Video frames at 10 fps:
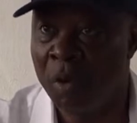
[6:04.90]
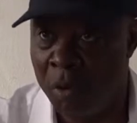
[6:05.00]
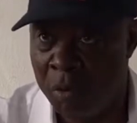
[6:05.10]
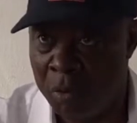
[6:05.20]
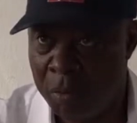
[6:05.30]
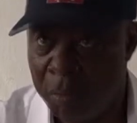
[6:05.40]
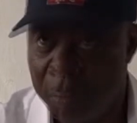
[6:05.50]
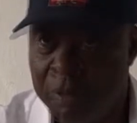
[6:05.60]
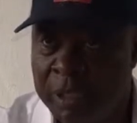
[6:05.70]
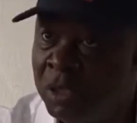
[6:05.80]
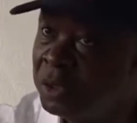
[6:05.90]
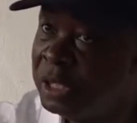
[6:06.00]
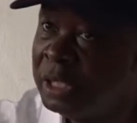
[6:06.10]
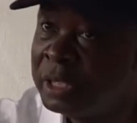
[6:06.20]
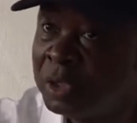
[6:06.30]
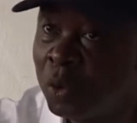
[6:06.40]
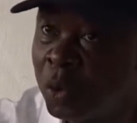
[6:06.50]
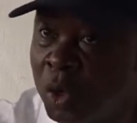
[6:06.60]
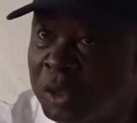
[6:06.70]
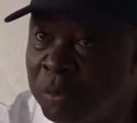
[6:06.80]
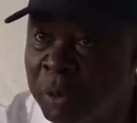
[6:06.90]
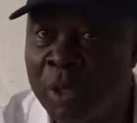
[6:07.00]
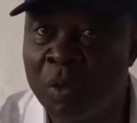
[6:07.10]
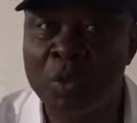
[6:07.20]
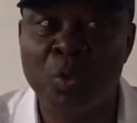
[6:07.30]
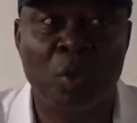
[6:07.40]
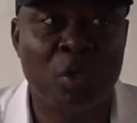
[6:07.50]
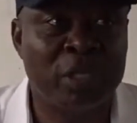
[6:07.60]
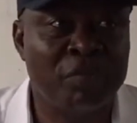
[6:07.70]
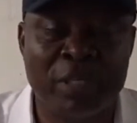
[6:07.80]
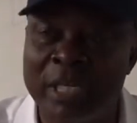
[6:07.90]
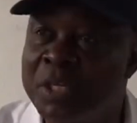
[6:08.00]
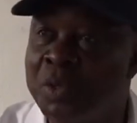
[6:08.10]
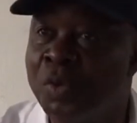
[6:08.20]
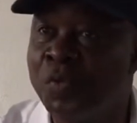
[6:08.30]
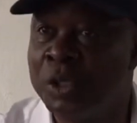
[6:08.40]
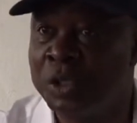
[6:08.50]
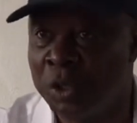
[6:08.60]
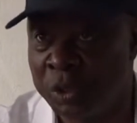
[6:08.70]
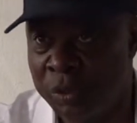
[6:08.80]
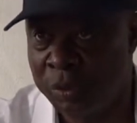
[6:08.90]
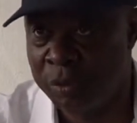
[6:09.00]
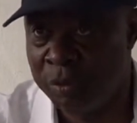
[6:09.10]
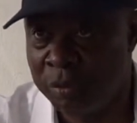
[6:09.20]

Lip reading: law, he doesn't listen to courts, but they run to courts every time to look for injunctions.